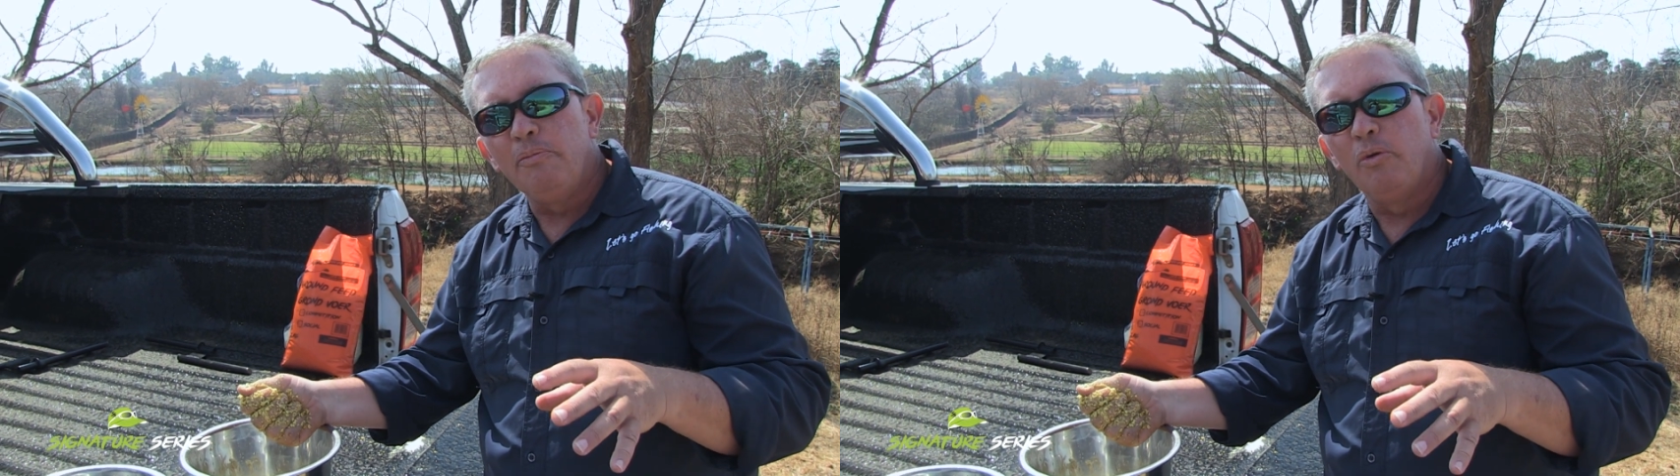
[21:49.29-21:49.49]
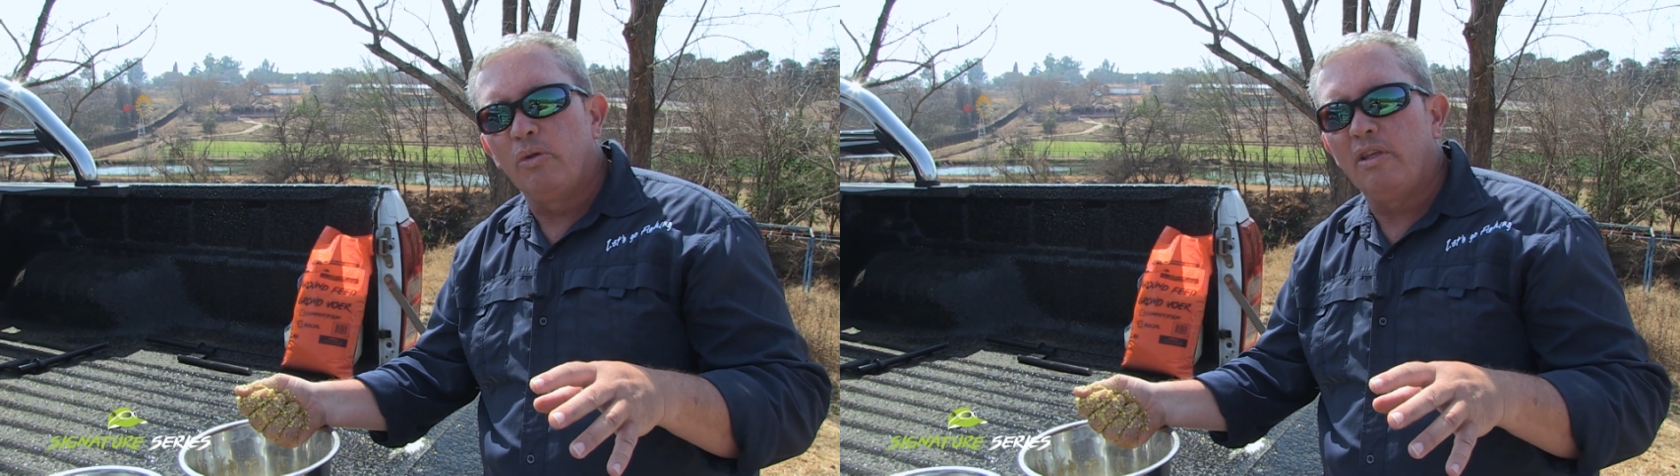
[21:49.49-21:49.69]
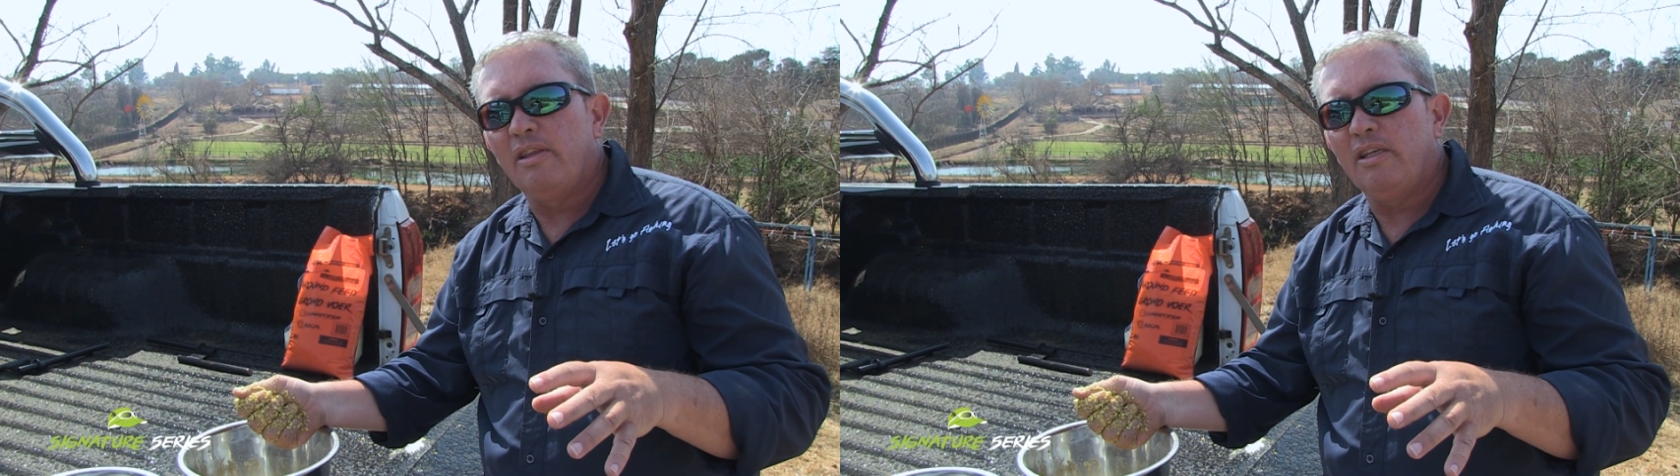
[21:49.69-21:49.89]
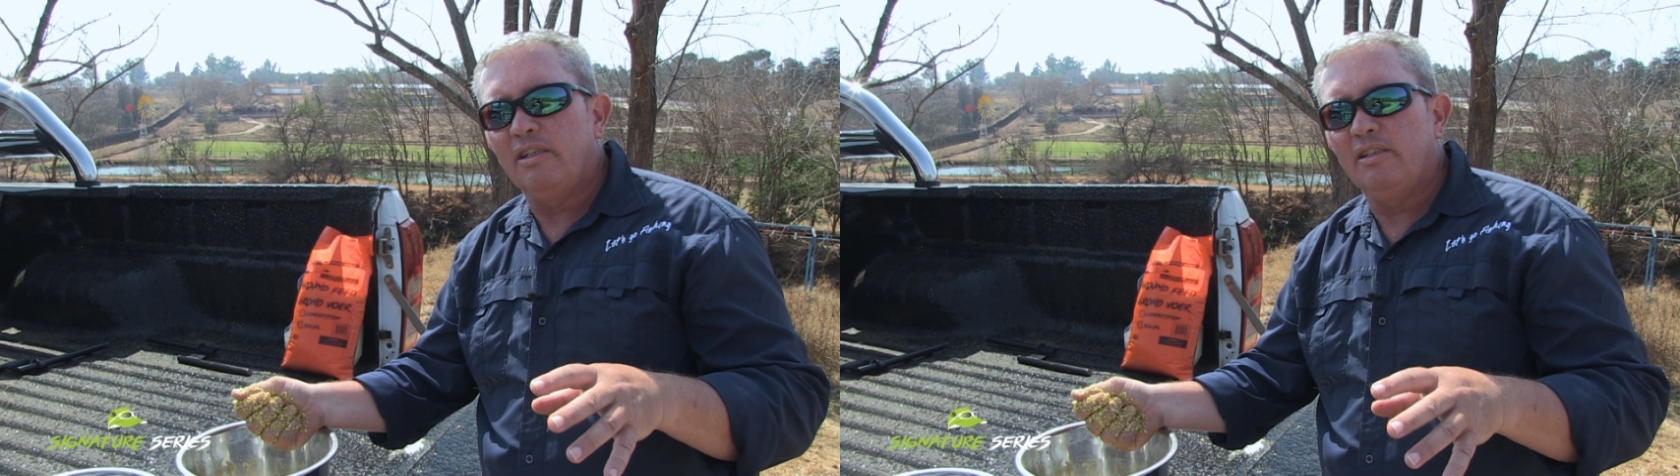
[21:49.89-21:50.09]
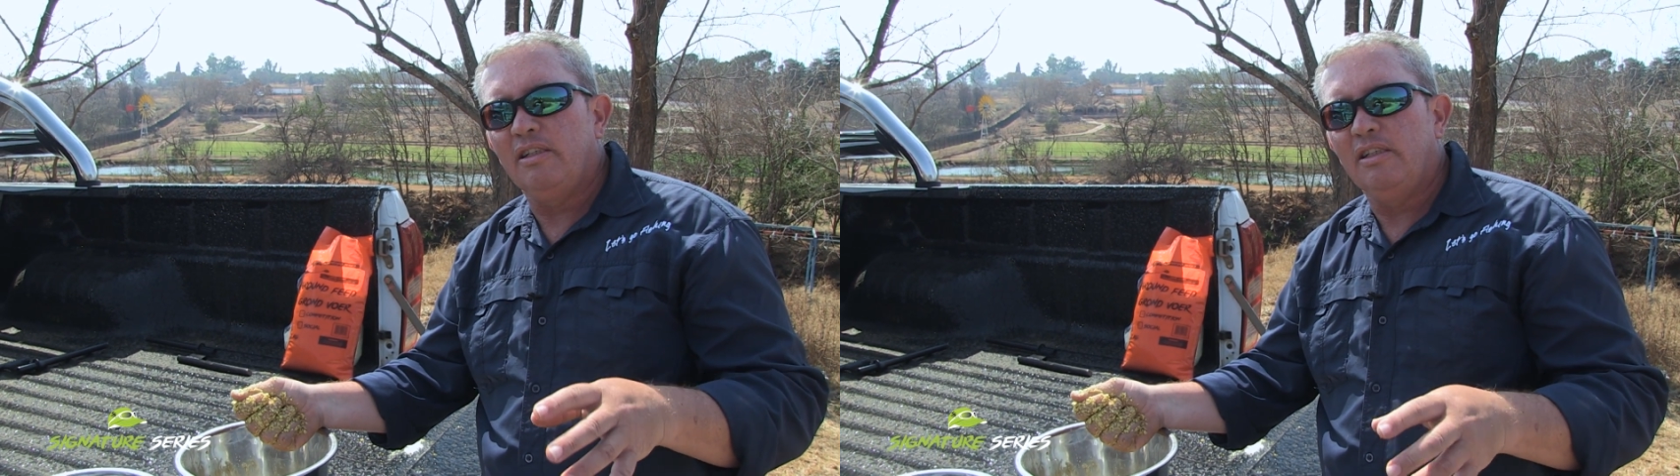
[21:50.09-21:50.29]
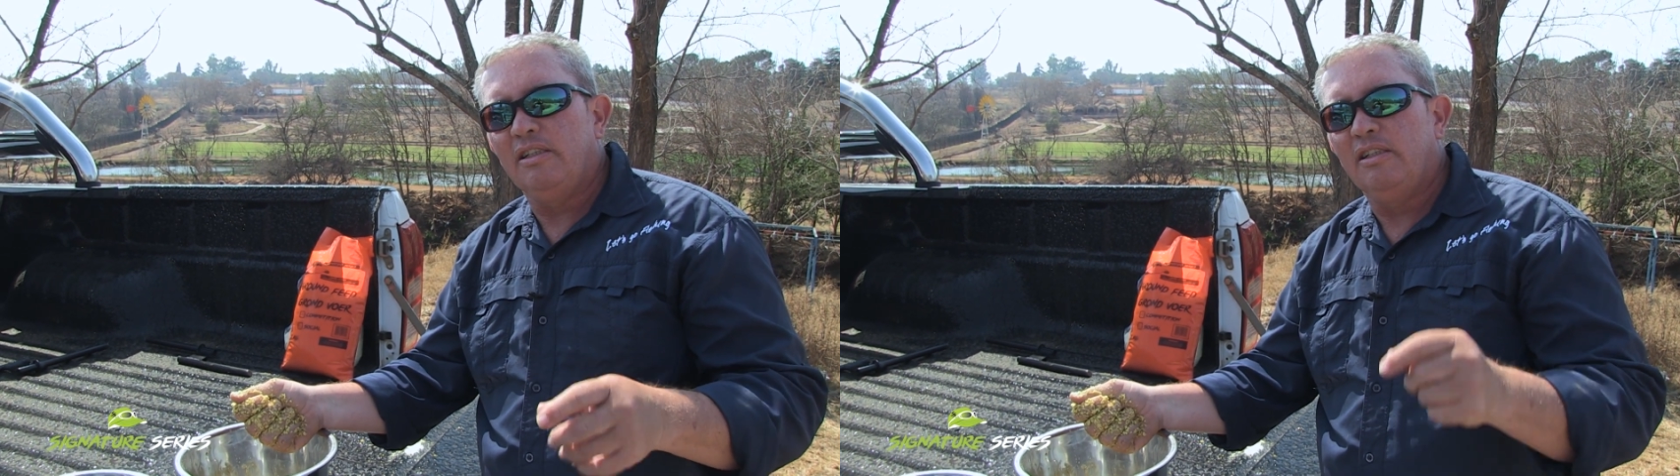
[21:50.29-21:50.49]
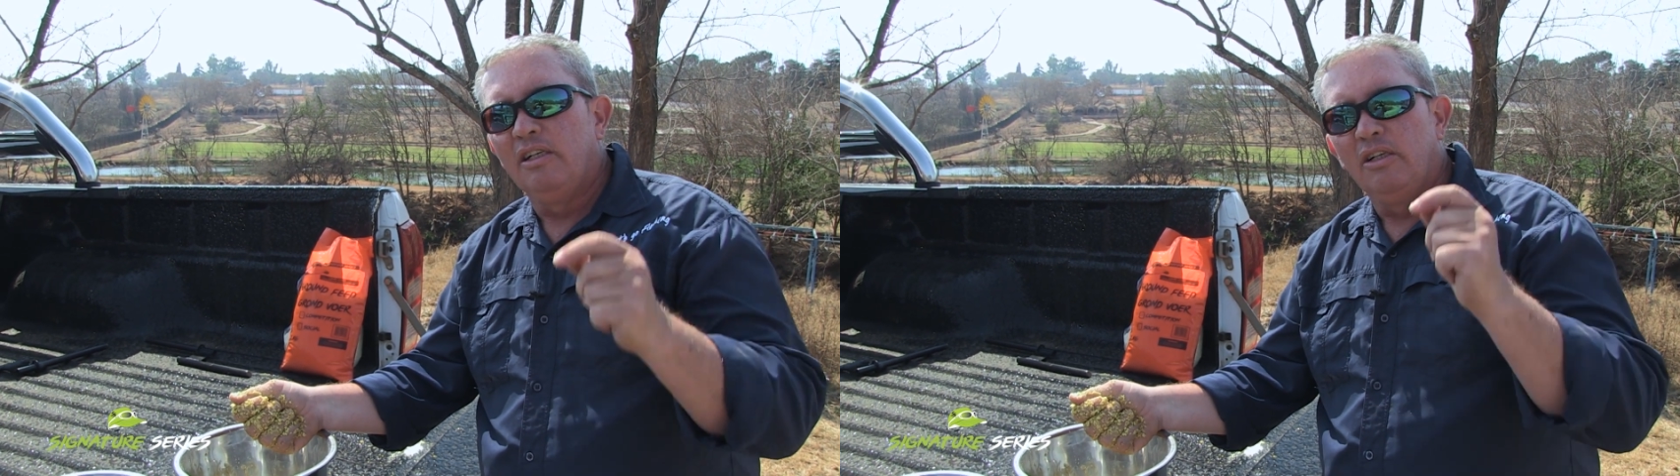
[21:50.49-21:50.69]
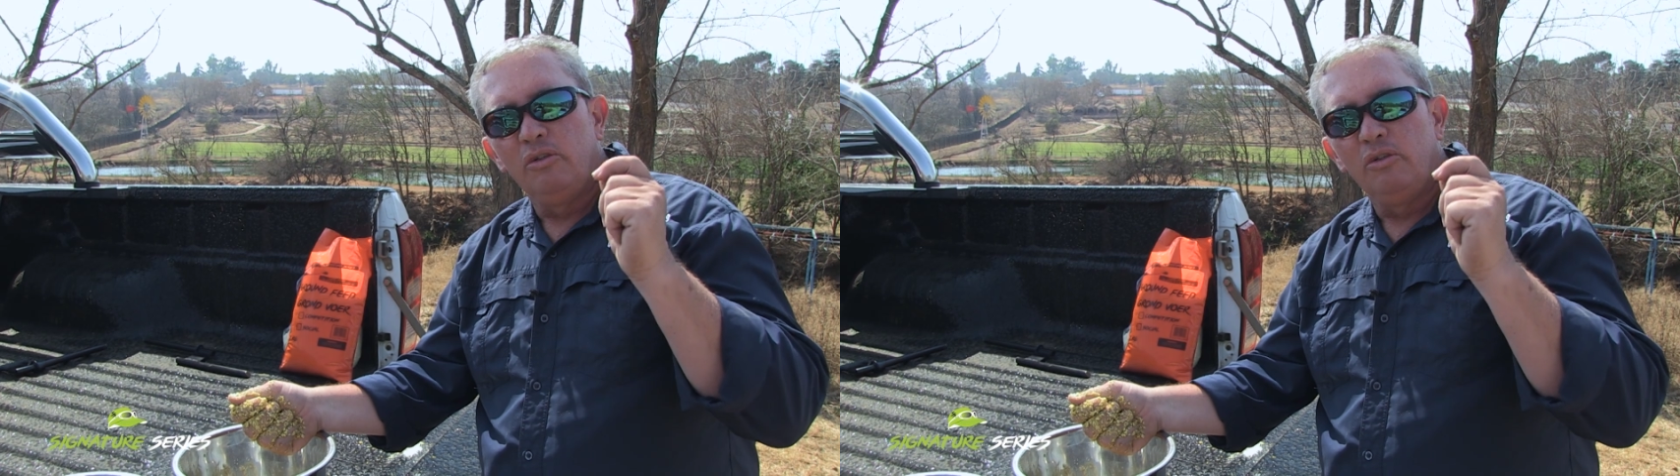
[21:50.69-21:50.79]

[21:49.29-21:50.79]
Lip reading: important things is